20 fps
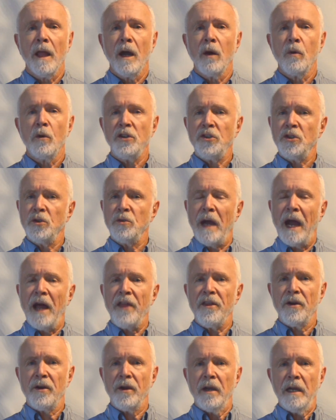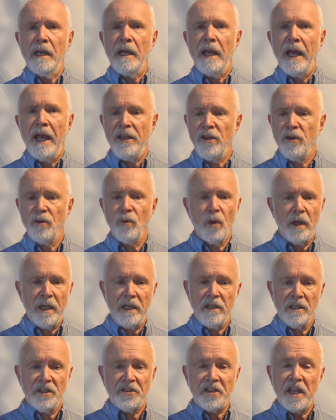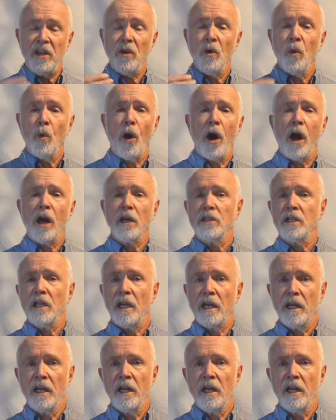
would you rather, and let's say you walked